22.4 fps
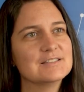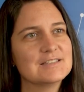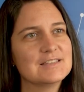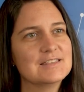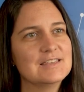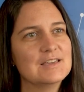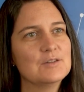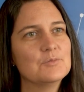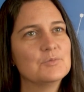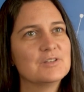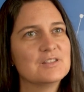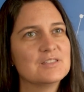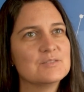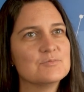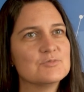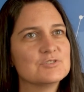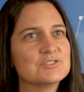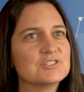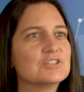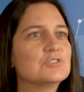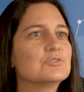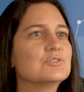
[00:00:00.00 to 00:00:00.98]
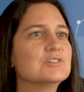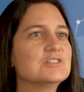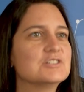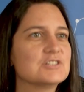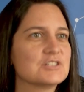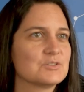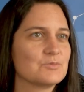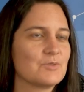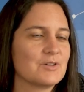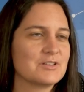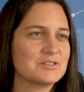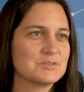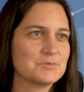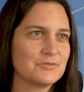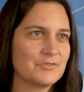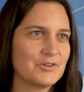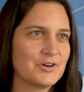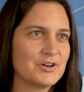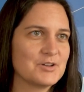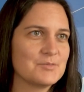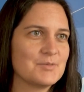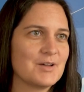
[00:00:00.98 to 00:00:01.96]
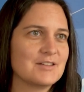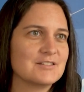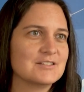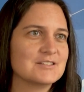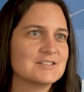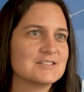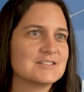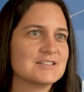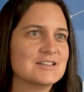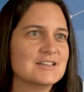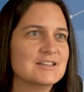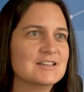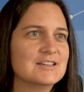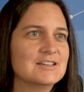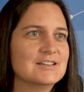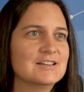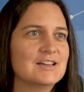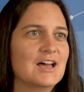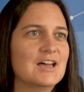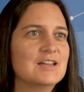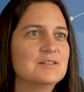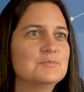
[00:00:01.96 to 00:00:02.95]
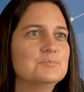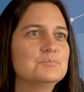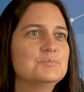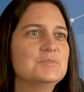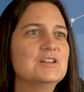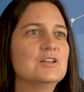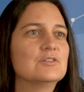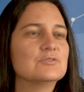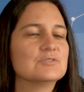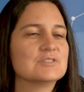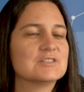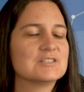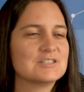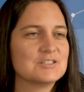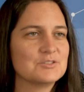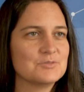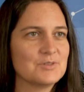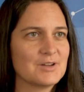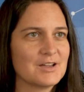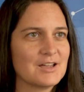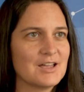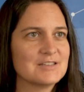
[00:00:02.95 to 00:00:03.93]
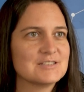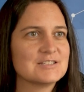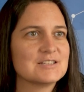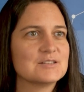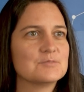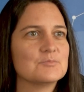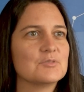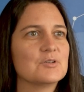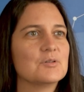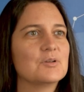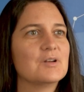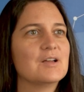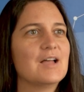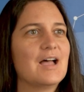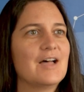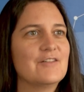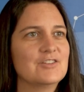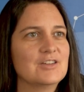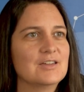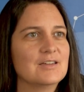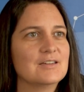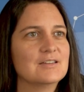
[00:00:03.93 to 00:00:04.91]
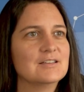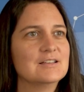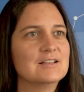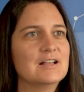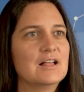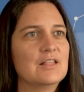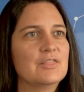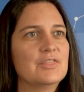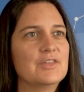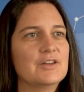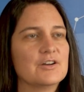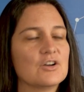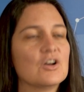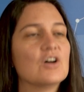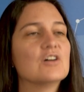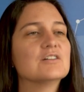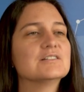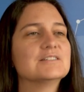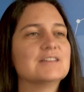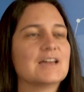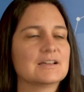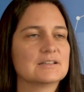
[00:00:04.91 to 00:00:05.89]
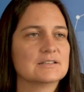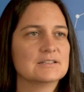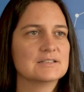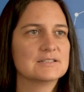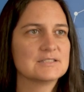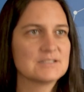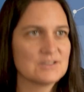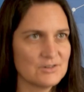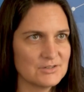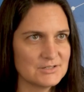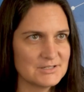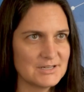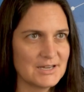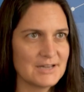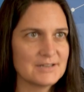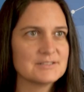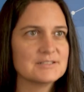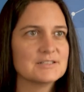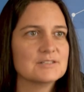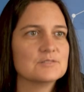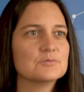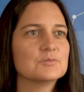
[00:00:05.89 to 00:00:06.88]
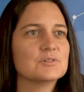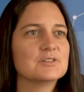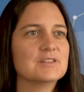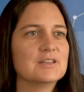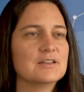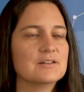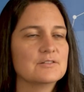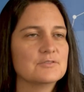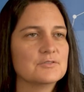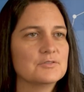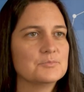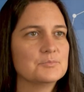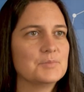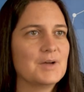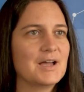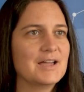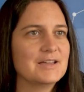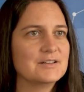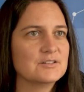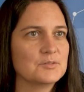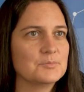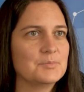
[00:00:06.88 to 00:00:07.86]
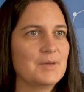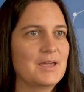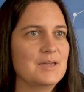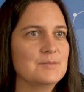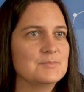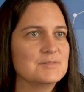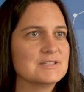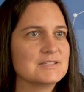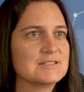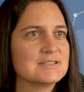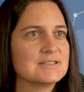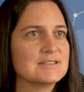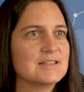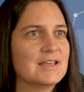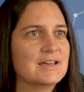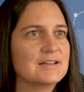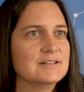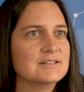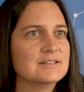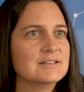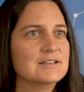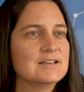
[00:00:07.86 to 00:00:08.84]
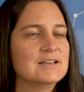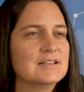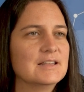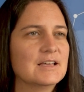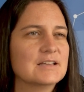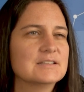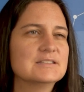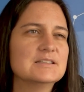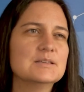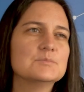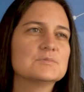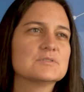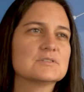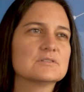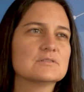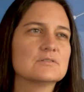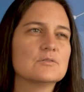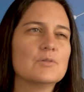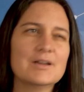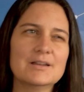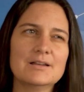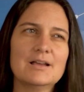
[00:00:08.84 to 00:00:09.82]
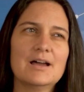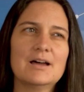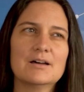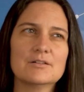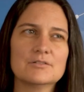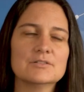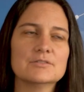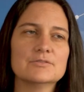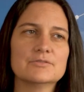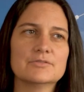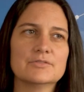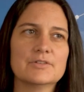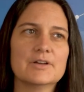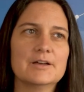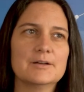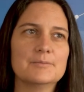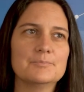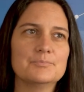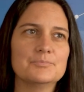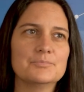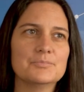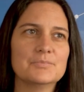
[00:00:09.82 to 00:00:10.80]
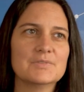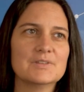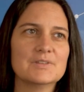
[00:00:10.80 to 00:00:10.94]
So I think one of the most egregious ones we've heard about is unbeknownst to a customer having their contact list contacted when they're behind on payments, and that, that seems quite out of, um,